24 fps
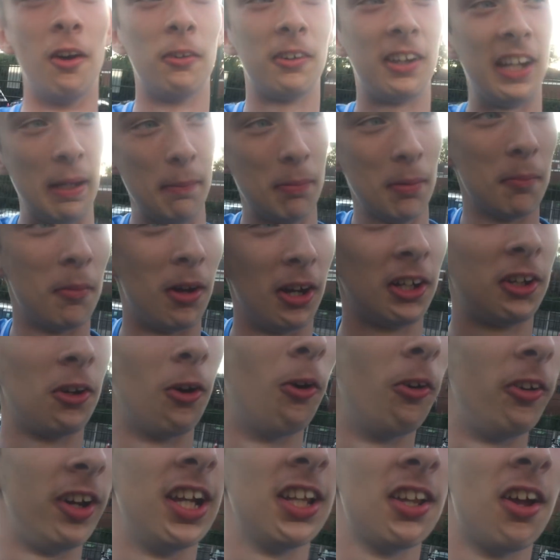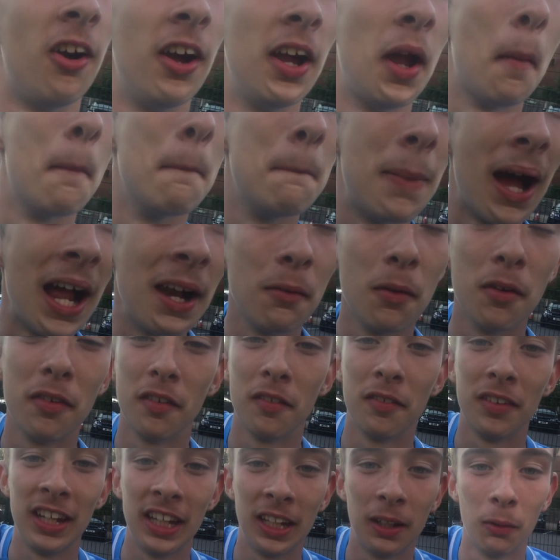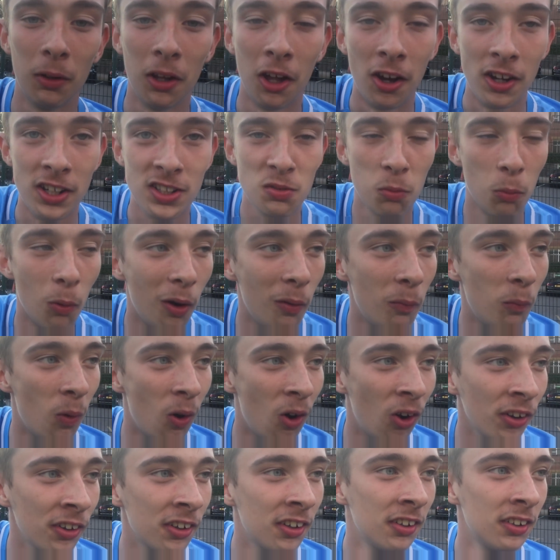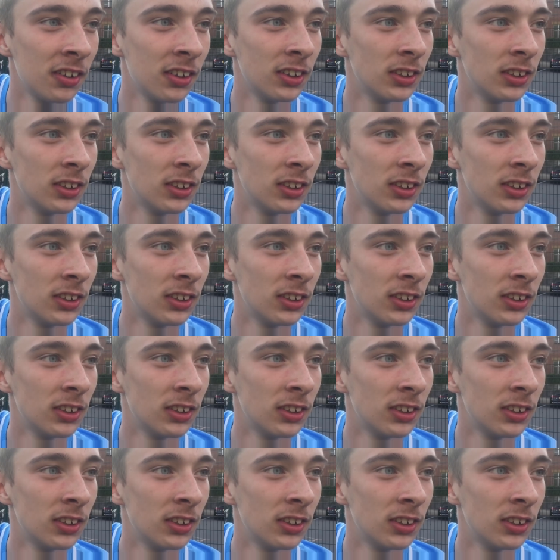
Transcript: goalkeeping by Corey and I, and Bedworth have equalised. 1-1.